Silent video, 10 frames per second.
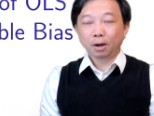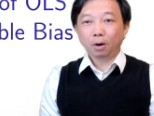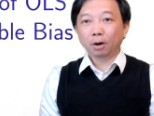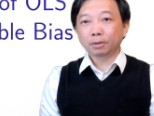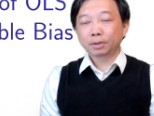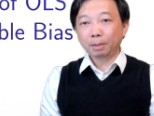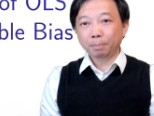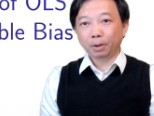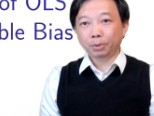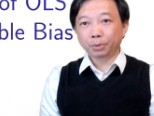on
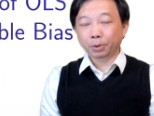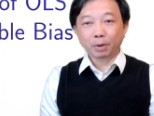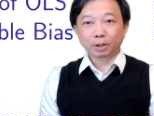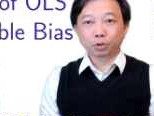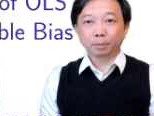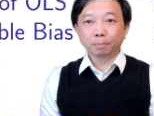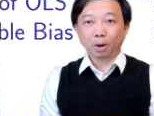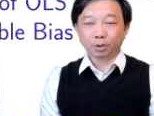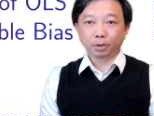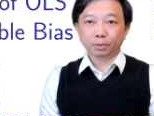simple regression
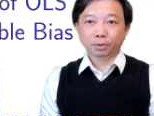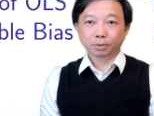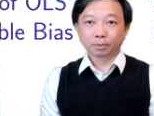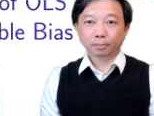models.